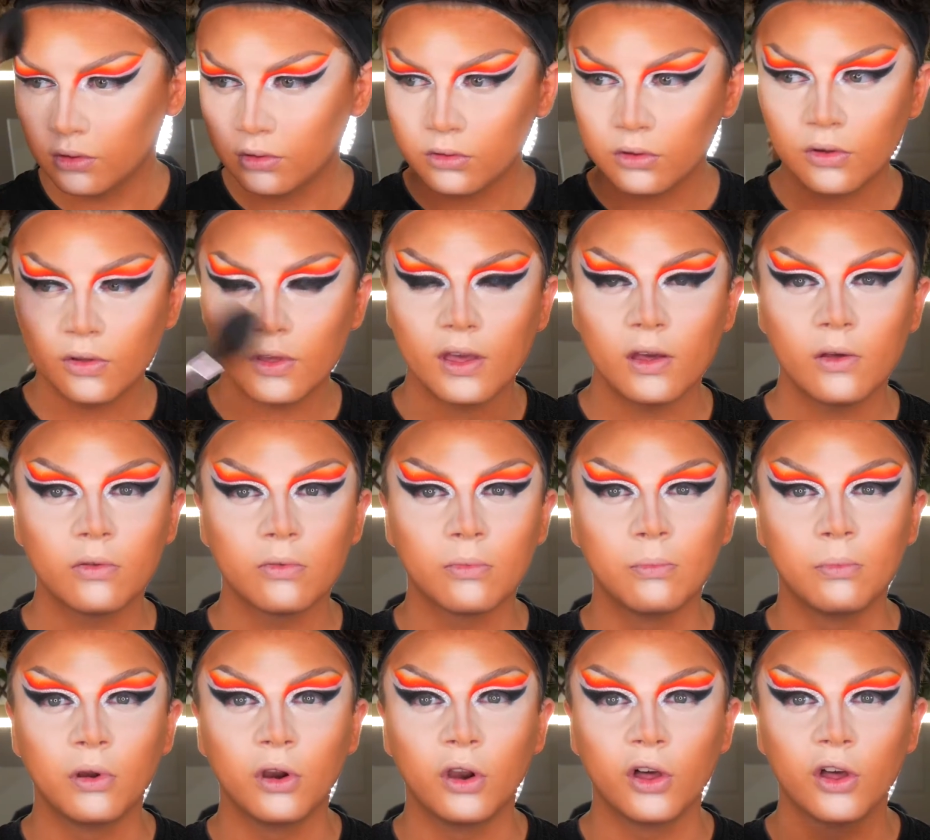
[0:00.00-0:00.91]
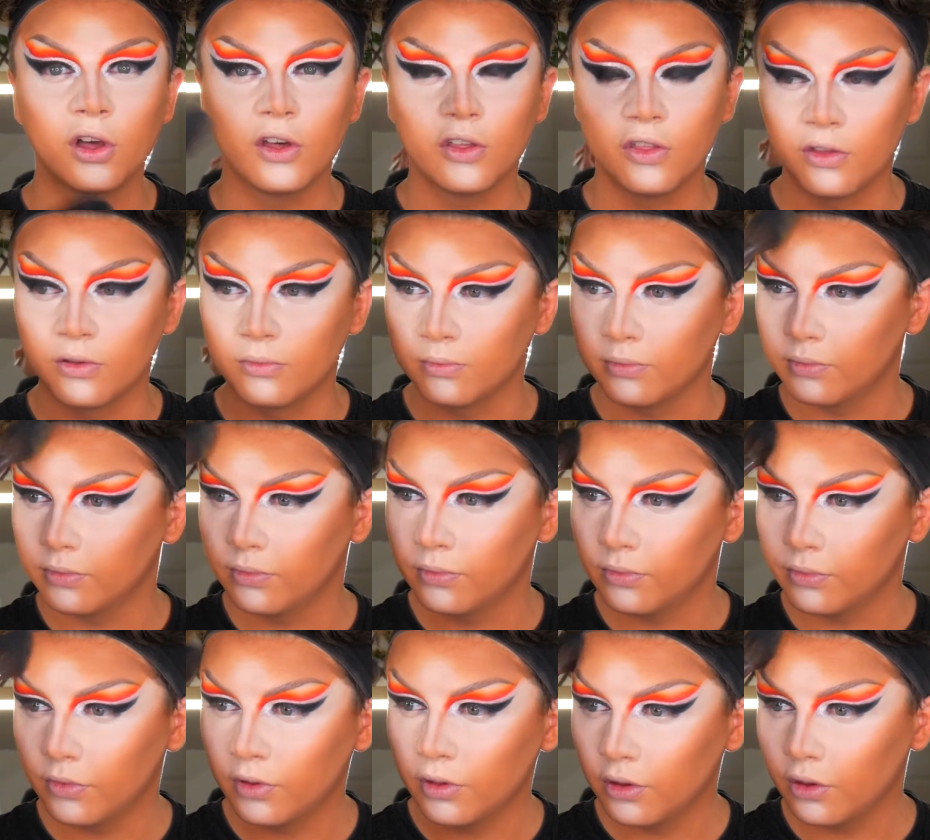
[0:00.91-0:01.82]
Just helps blur them,
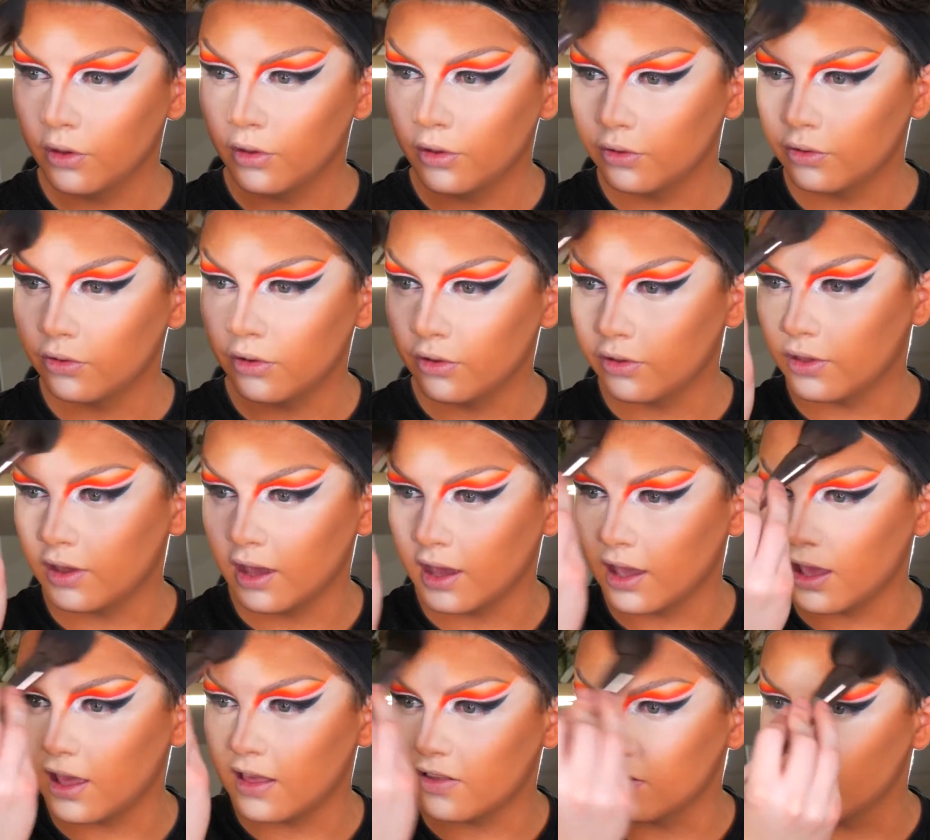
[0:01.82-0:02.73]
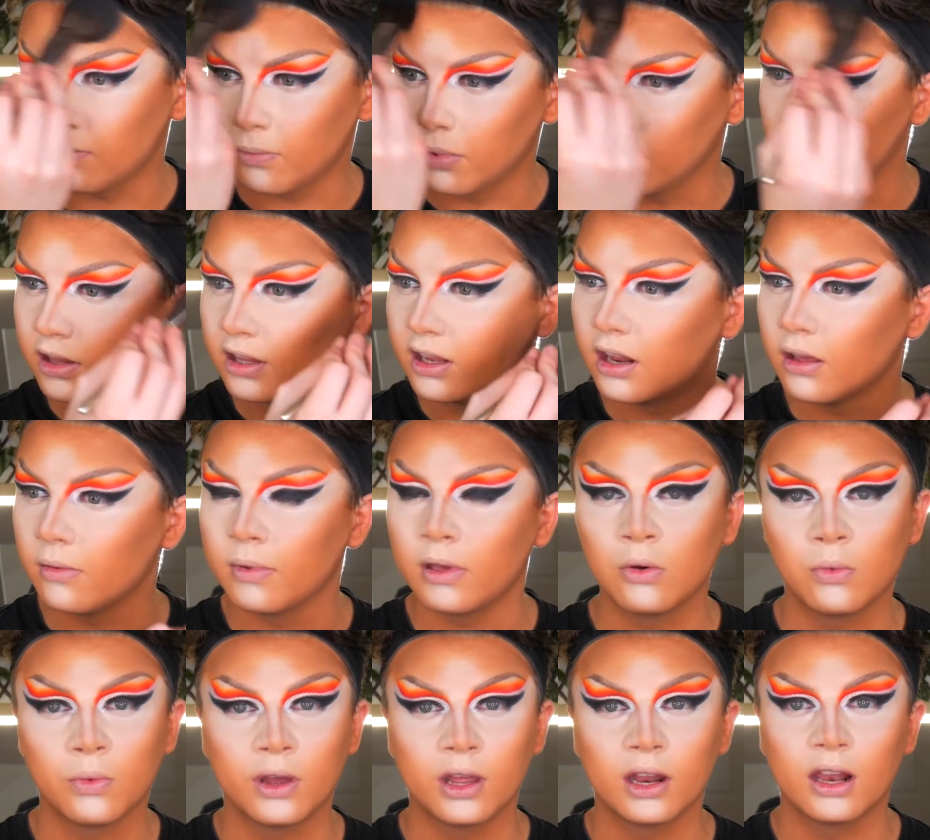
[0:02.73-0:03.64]
just in case you've blended it a
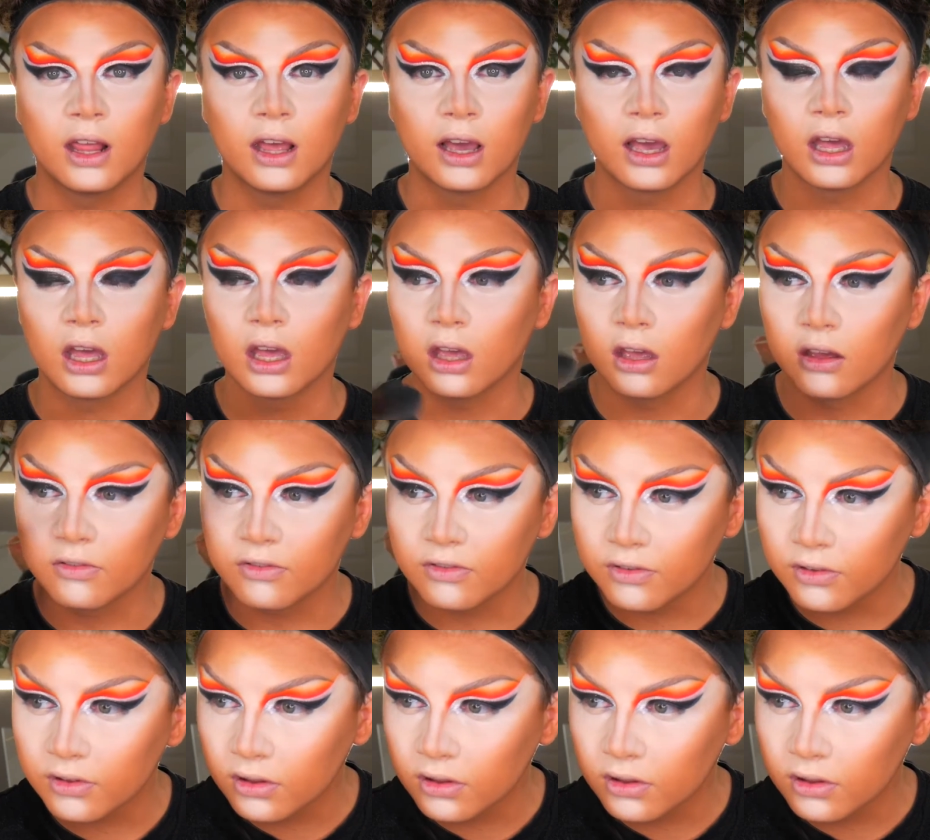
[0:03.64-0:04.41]
bit weird like I have.